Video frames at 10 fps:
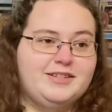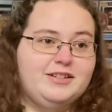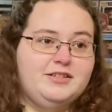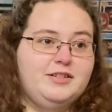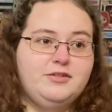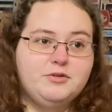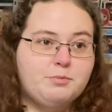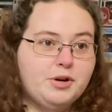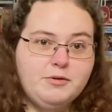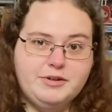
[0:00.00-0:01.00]
Suddenly there's
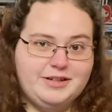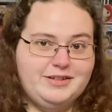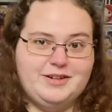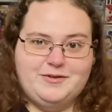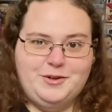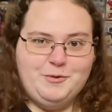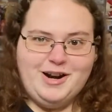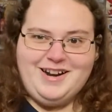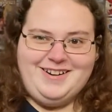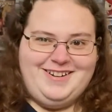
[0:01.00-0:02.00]
bronies
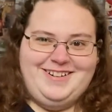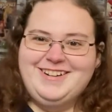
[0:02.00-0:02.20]
everywhere.